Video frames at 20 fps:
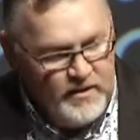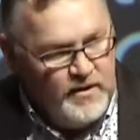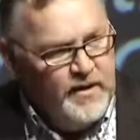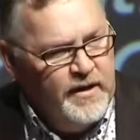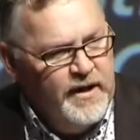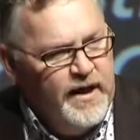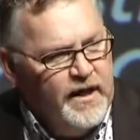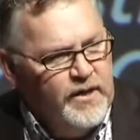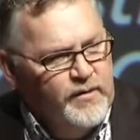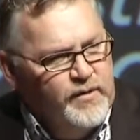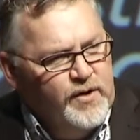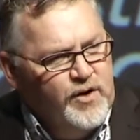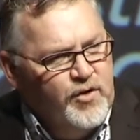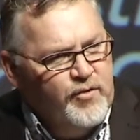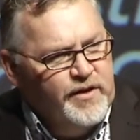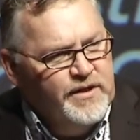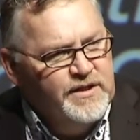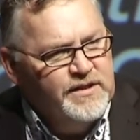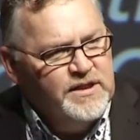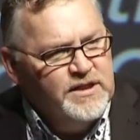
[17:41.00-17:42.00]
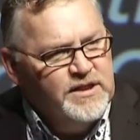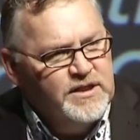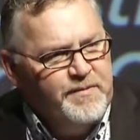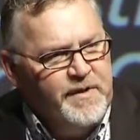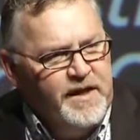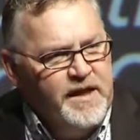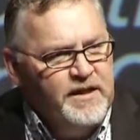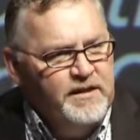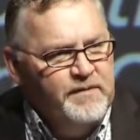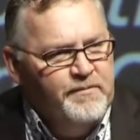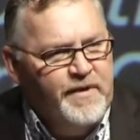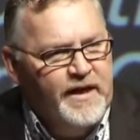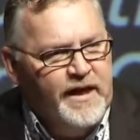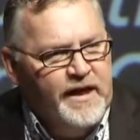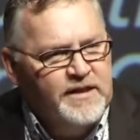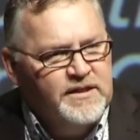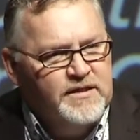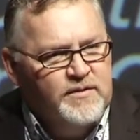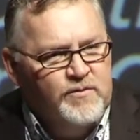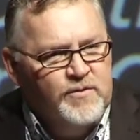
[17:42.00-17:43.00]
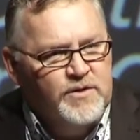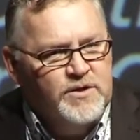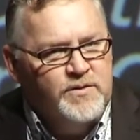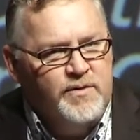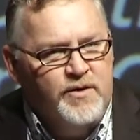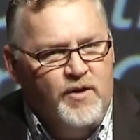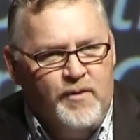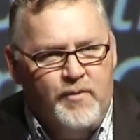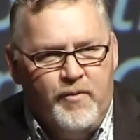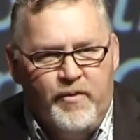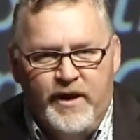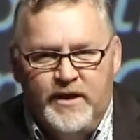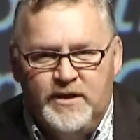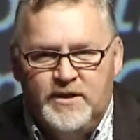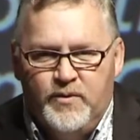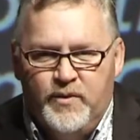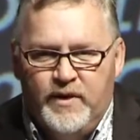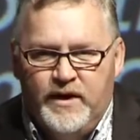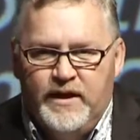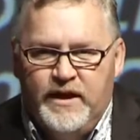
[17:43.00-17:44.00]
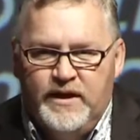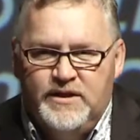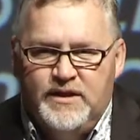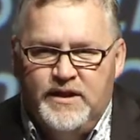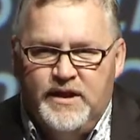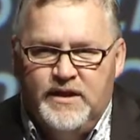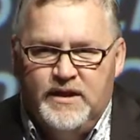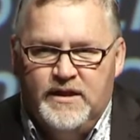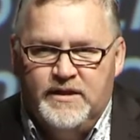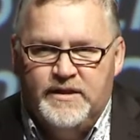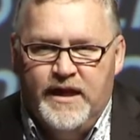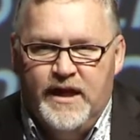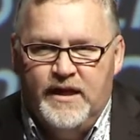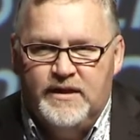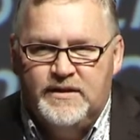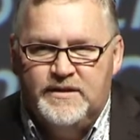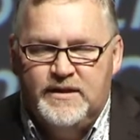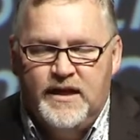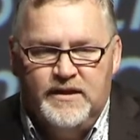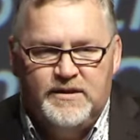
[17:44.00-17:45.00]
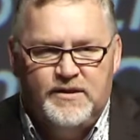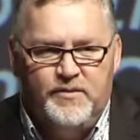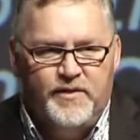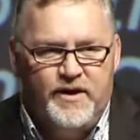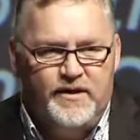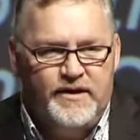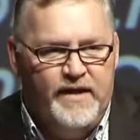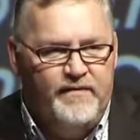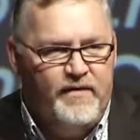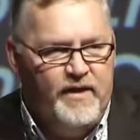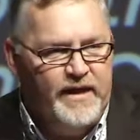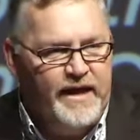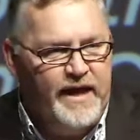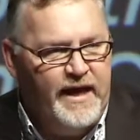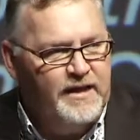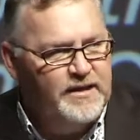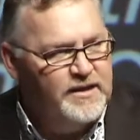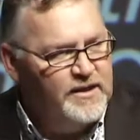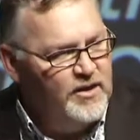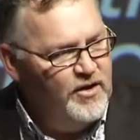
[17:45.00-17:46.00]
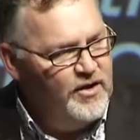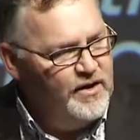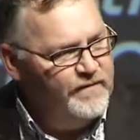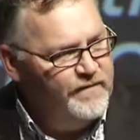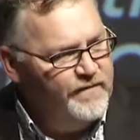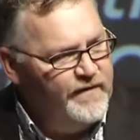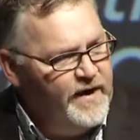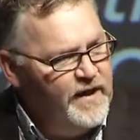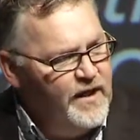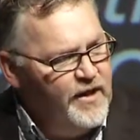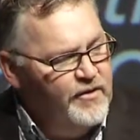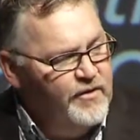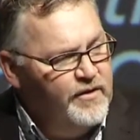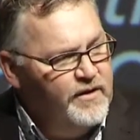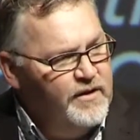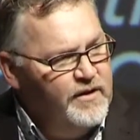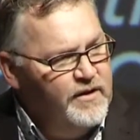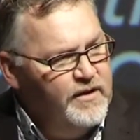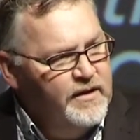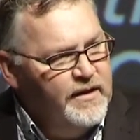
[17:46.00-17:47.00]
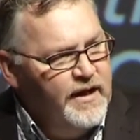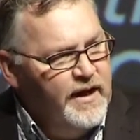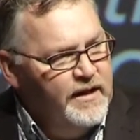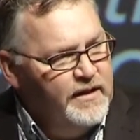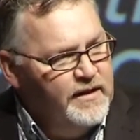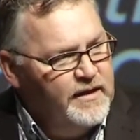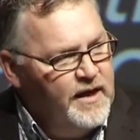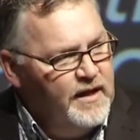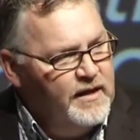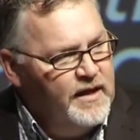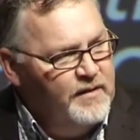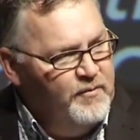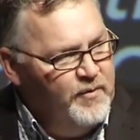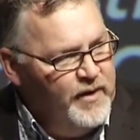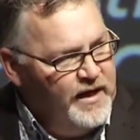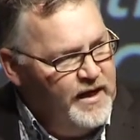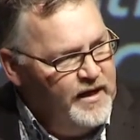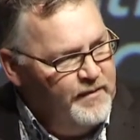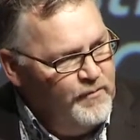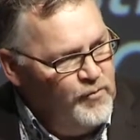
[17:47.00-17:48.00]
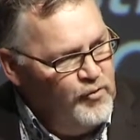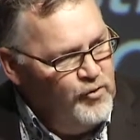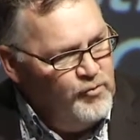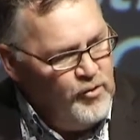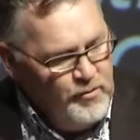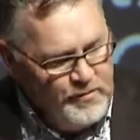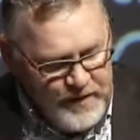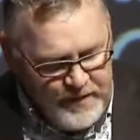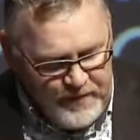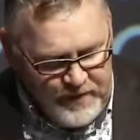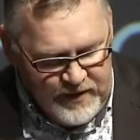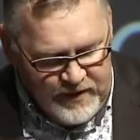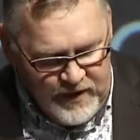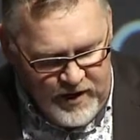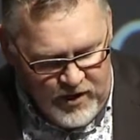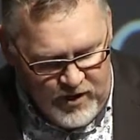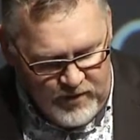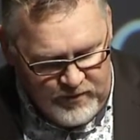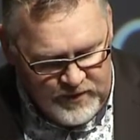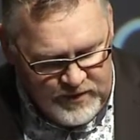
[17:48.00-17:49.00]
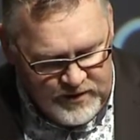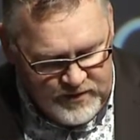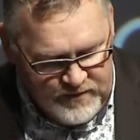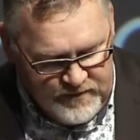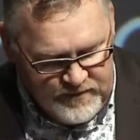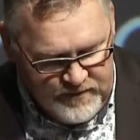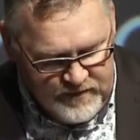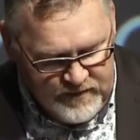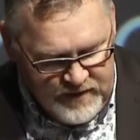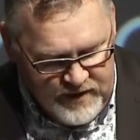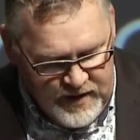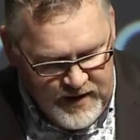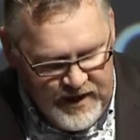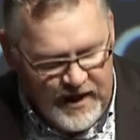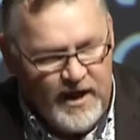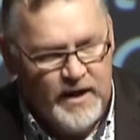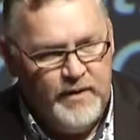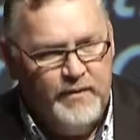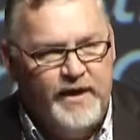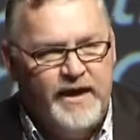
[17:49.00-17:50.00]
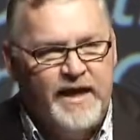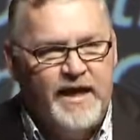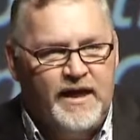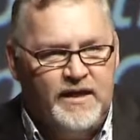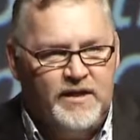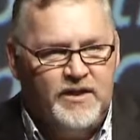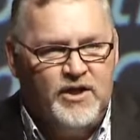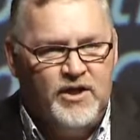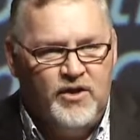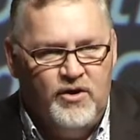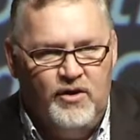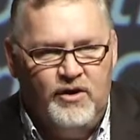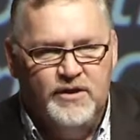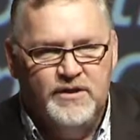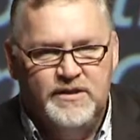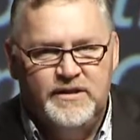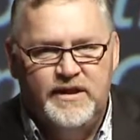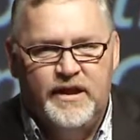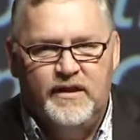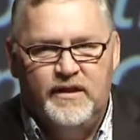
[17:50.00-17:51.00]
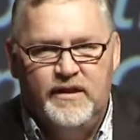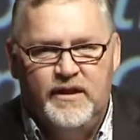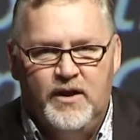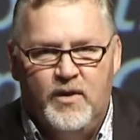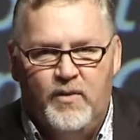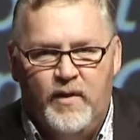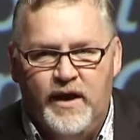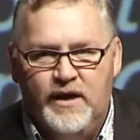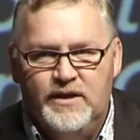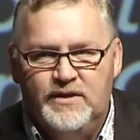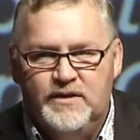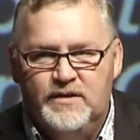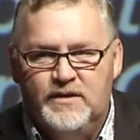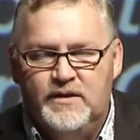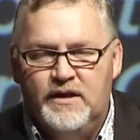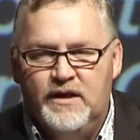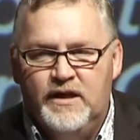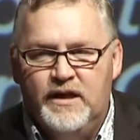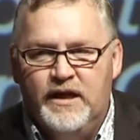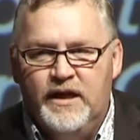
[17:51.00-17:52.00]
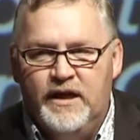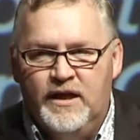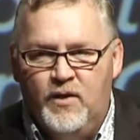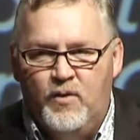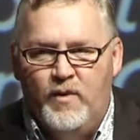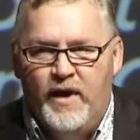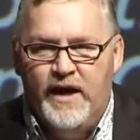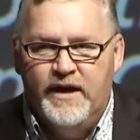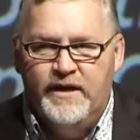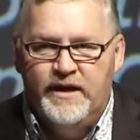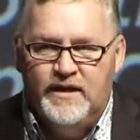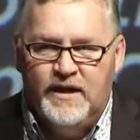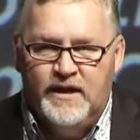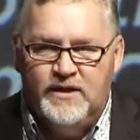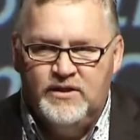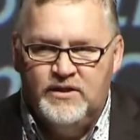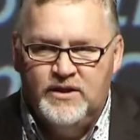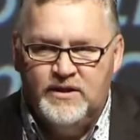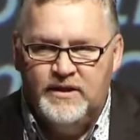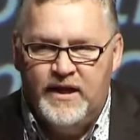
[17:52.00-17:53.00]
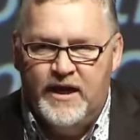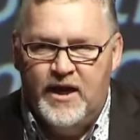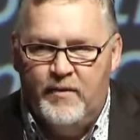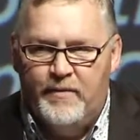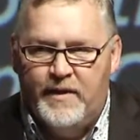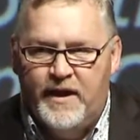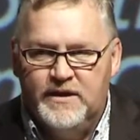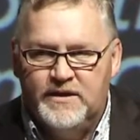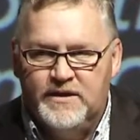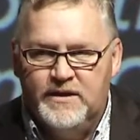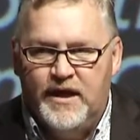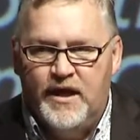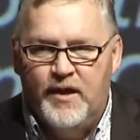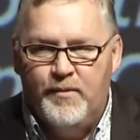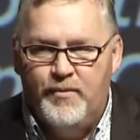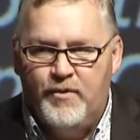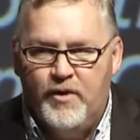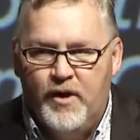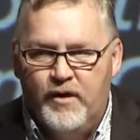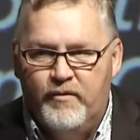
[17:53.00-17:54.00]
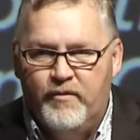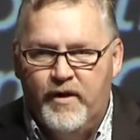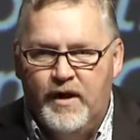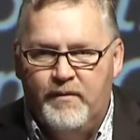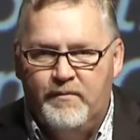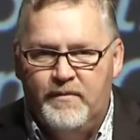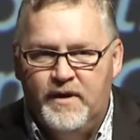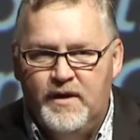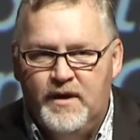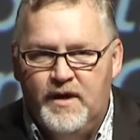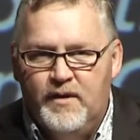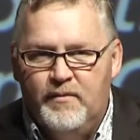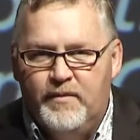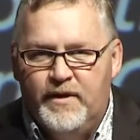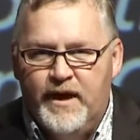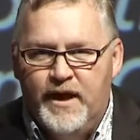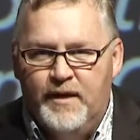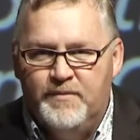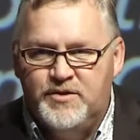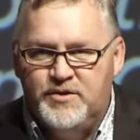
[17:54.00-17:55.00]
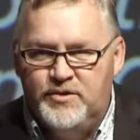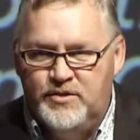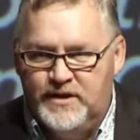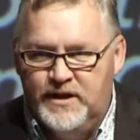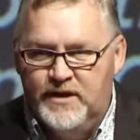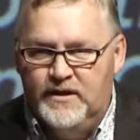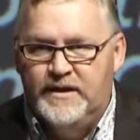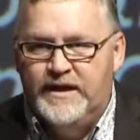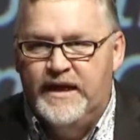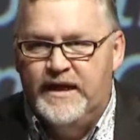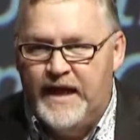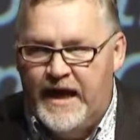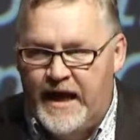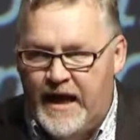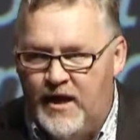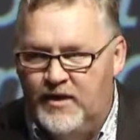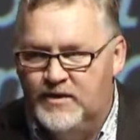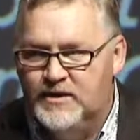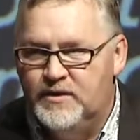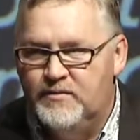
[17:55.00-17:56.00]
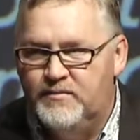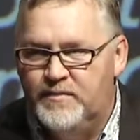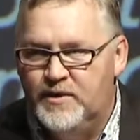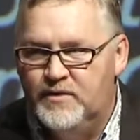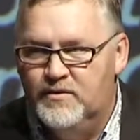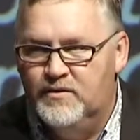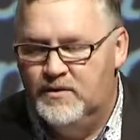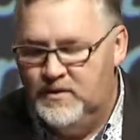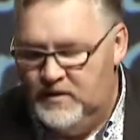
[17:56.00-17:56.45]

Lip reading: How to increase the speed and pace in which we operate so we can actually get these houses out so we don't have our land lined fallow and we get more and more people in homes. How do we cut the costs out of the equation in a way that doesn't just help us in our program, but helps New Zealand get housing built